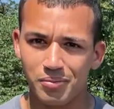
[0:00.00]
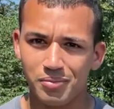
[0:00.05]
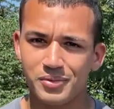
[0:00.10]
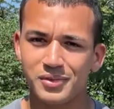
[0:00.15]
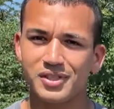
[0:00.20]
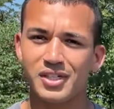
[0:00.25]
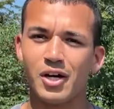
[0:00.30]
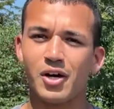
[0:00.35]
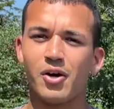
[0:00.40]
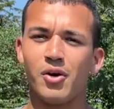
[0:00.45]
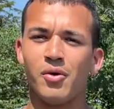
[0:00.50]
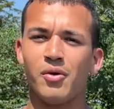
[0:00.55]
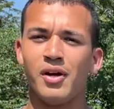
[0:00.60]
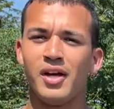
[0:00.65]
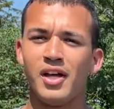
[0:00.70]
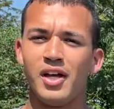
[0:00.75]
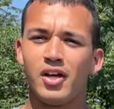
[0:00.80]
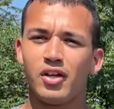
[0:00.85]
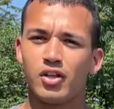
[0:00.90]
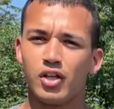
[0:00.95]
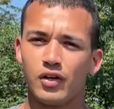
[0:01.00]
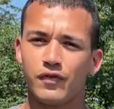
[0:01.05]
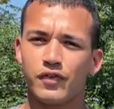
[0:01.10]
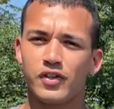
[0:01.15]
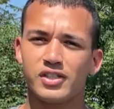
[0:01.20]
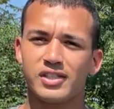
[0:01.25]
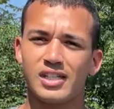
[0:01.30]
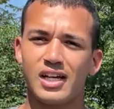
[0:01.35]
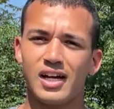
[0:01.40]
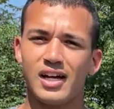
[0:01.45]
So look for
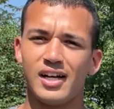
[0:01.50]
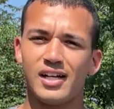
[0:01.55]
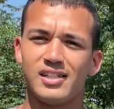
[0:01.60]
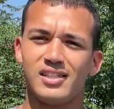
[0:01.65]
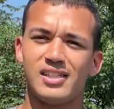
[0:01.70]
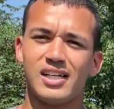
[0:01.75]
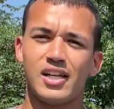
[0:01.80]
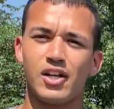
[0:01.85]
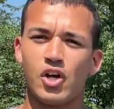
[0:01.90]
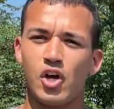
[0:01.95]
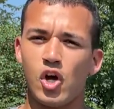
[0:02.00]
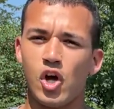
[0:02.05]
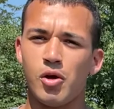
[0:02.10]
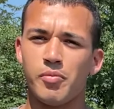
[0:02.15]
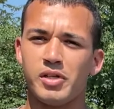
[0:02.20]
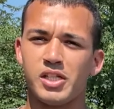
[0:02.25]
signs that a home